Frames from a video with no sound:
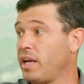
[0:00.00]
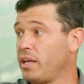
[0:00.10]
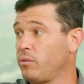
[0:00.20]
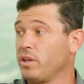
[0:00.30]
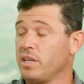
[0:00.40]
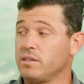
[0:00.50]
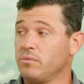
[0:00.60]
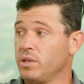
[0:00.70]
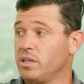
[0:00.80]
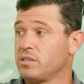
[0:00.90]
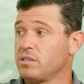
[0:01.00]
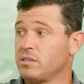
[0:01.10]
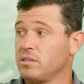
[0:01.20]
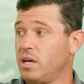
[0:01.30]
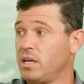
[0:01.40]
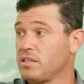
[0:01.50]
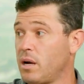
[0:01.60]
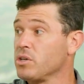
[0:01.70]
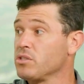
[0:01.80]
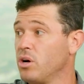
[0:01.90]
And when the
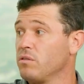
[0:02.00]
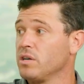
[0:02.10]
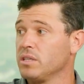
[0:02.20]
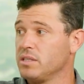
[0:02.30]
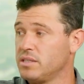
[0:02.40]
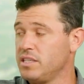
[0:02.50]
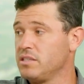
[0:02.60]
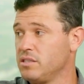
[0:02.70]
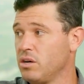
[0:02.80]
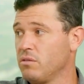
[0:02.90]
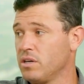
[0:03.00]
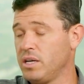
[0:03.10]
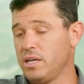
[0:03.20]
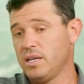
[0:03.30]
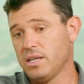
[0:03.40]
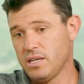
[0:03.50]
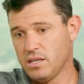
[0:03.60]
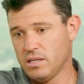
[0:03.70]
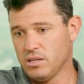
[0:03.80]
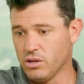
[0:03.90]
summer's over and the season's over,
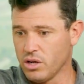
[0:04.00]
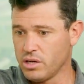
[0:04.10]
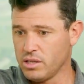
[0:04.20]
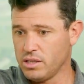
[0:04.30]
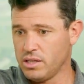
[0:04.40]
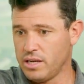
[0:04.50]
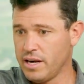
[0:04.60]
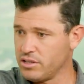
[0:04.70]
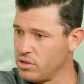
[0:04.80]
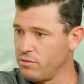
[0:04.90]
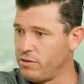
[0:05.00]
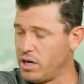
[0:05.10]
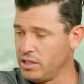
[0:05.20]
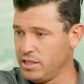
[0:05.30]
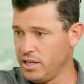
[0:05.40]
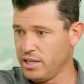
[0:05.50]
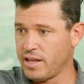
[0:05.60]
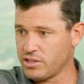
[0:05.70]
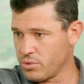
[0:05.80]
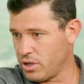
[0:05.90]
you go to Arizona Fall League, and
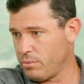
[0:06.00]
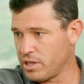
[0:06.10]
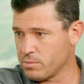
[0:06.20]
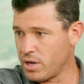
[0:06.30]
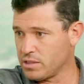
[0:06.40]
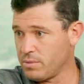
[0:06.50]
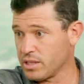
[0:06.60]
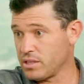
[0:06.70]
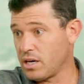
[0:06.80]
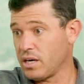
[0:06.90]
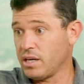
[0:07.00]
that's where all the best prospects are.